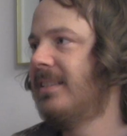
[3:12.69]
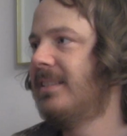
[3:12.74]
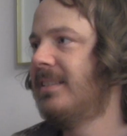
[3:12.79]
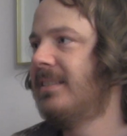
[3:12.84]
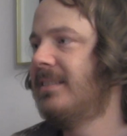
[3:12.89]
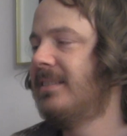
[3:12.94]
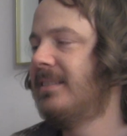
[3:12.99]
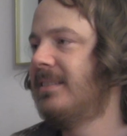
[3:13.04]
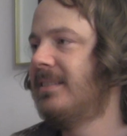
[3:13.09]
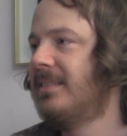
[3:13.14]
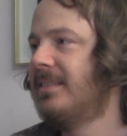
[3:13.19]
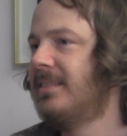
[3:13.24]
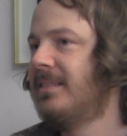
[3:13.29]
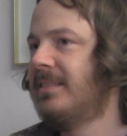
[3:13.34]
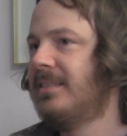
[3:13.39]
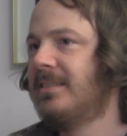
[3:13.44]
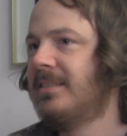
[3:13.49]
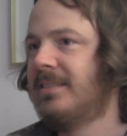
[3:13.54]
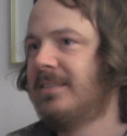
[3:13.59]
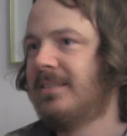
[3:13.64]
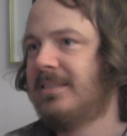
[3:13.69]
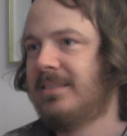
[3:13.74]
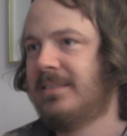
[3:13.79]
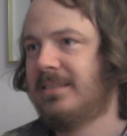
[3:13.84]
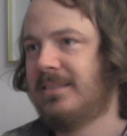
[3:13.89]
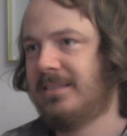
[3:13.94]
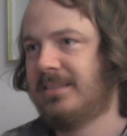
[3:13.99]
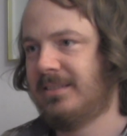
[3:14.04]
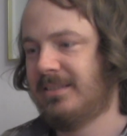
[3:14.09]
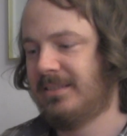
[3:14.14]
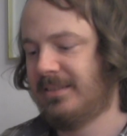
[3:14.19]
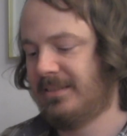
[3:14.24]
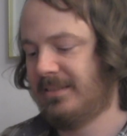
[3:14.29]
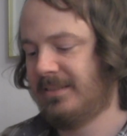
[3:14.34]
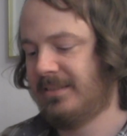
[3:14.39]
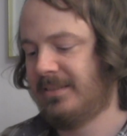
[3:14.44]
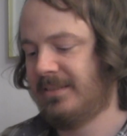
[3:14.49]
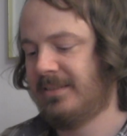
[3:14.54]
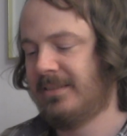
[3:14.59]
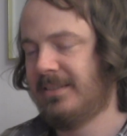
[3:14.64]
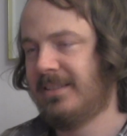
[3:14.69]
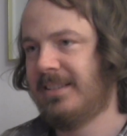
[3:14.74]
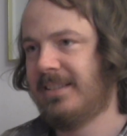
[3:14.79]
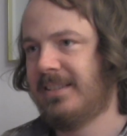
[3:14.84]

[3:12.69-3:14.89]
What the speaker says: The person shown says nothing.